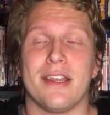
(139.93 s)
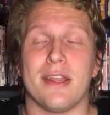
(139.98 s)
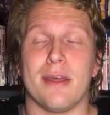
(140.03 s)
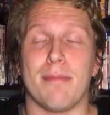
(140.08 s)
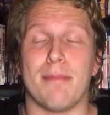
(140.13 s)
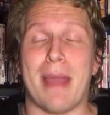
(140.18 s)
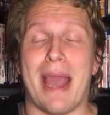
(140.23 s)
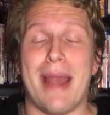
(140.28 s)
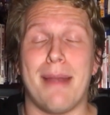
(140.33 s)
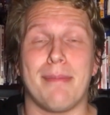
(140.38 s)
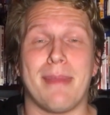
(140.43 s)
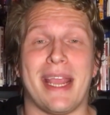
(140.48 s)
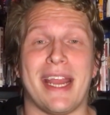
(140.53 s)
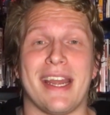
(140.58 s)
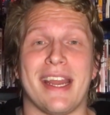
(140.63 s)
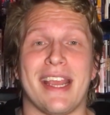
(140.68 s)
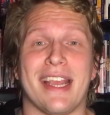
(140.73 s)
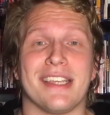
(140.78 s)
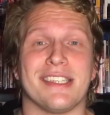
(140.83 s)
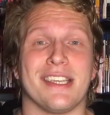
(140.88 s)
The
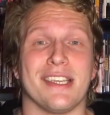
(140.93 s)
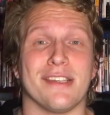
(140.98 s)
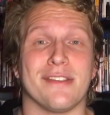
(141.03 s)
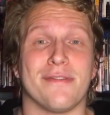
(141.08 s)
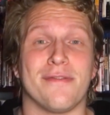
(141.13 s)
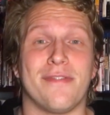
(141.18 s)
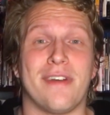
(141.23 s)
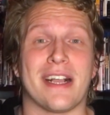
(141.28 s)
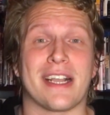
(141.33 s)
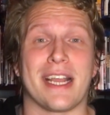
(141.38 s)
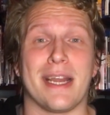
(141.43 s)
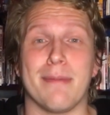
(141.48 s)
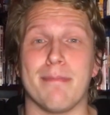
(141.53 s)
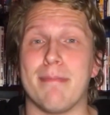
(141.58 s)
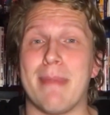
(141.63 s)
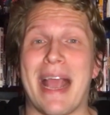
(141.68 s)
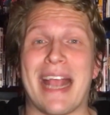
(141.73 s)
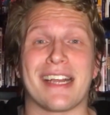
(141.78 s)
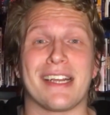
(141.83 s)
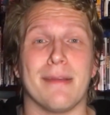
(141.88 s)
Batman is his
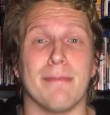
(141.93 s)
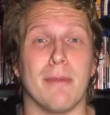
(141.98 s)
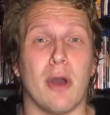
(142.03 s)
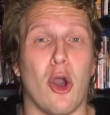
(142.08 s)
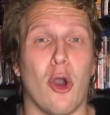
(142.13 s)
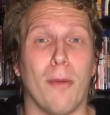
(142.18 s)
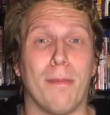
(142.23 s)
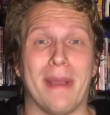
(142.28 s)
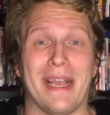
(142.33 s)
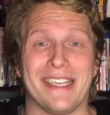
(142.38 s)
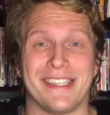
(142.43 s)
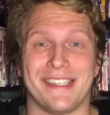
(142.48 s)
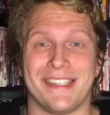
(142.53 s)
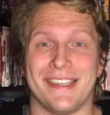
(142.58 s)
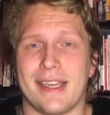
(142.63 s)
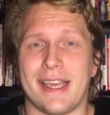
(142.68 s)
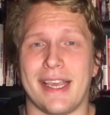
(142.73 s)
fucking magnum opus.